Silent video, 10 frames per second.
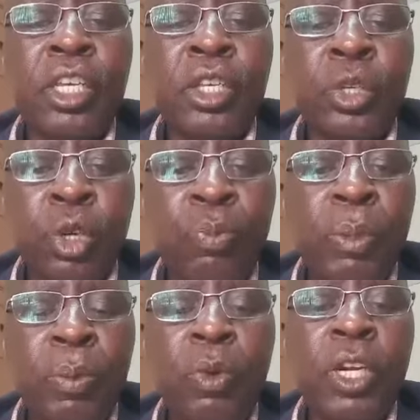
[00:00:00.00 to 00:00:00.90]
you
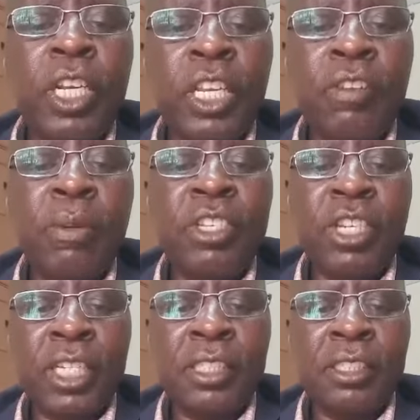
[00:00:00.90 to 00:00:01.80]
people will give him a
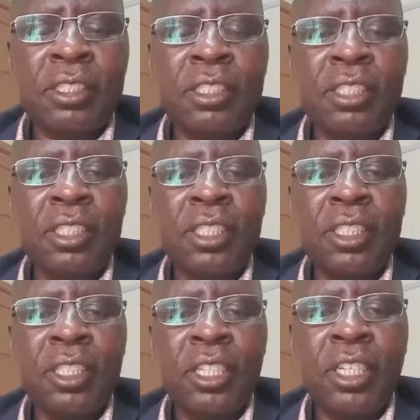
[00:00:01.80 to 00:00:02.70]
chance
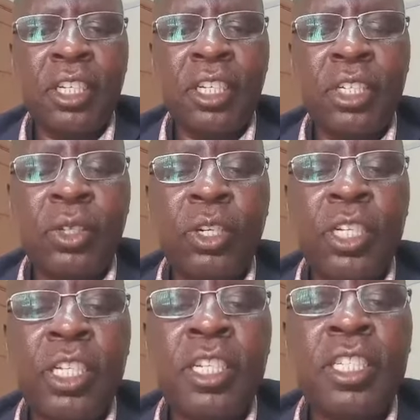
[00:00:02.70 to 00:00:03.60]
to
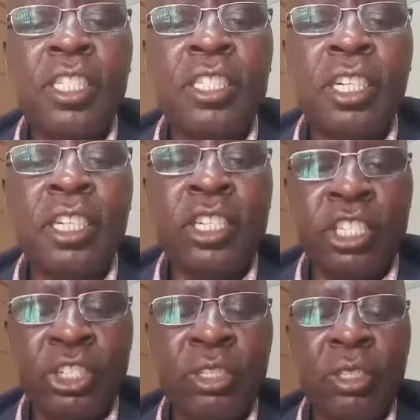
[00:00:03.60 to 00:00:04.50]
lead this great
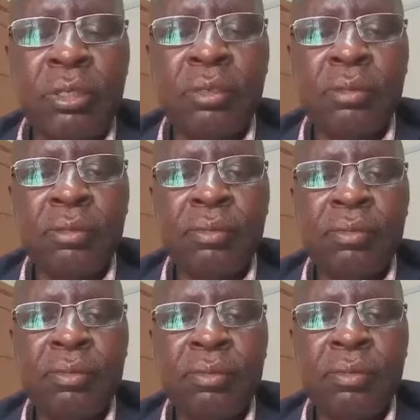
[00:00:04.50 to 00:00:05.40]
nation
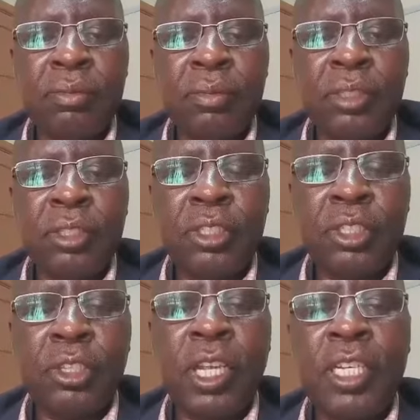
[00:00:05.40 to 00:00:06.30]

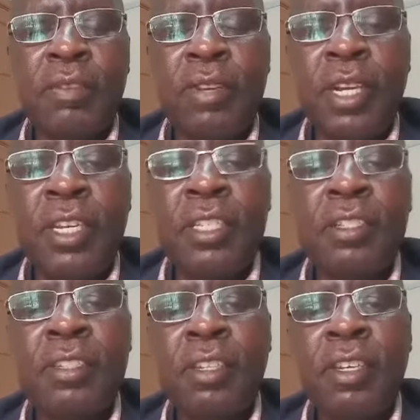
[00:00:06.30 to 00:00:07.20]
so that even
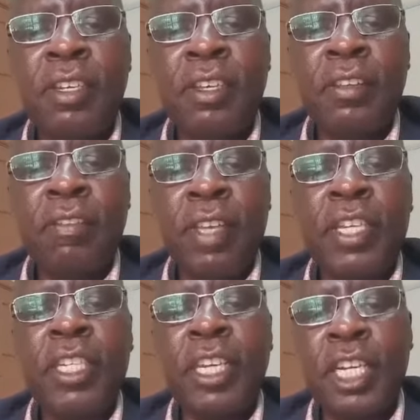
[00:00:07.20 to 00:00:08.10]
the
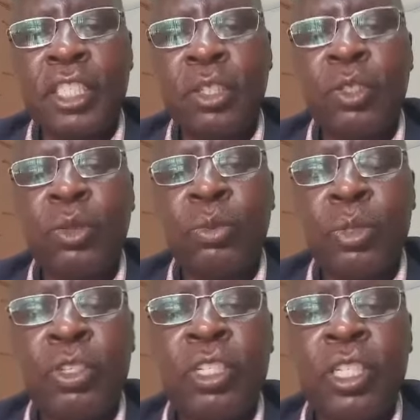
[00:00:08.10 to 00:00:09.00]
international
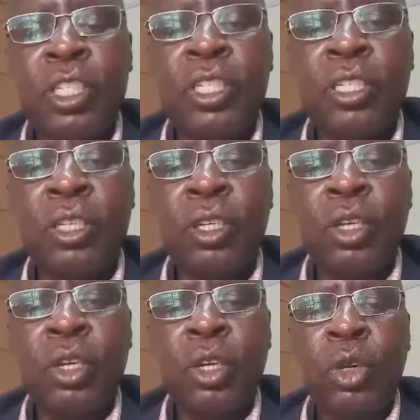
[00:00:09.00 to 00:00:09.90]
community
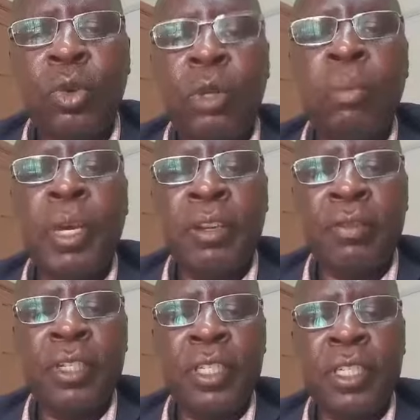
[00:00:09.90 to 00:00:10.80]
will
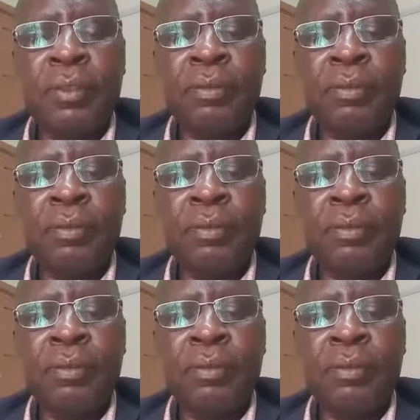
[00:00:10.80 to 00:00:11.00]
benefit.